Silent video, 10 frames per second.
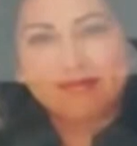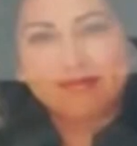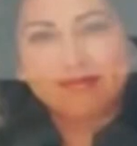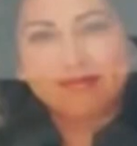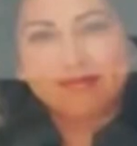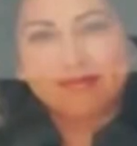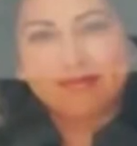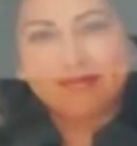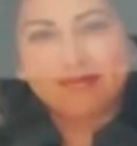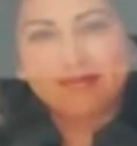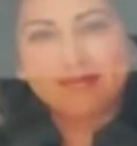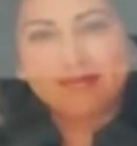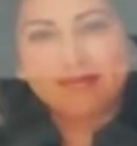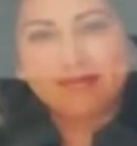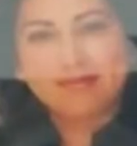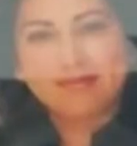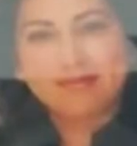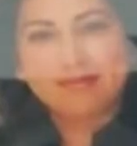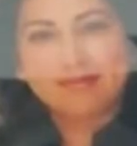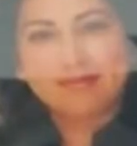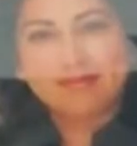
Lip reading: (silent)